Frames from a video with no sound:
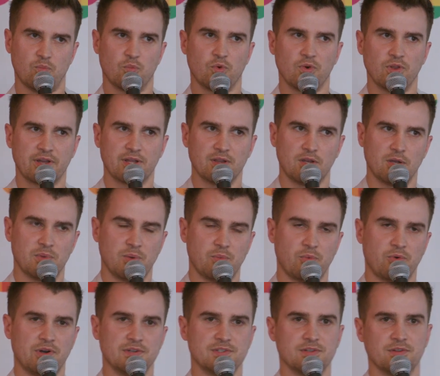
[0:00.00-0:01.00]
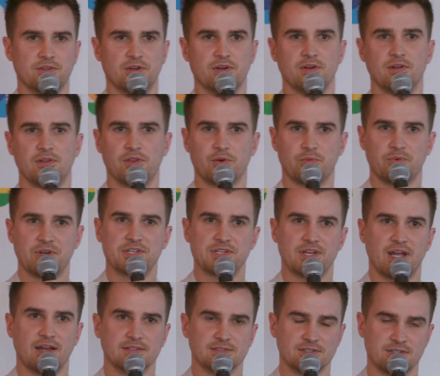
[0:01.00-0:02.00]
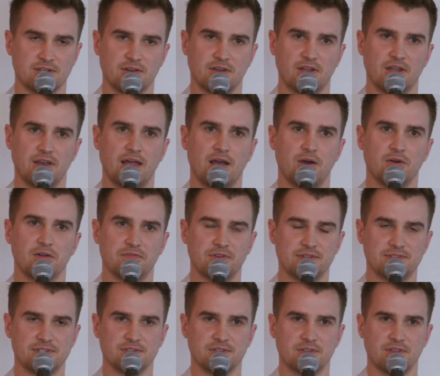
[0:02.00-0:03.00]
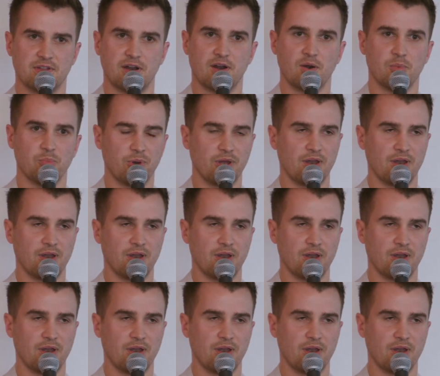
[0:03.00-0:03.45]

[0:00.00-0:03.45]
We're looking a little bit more into the rich text and how it fits into there.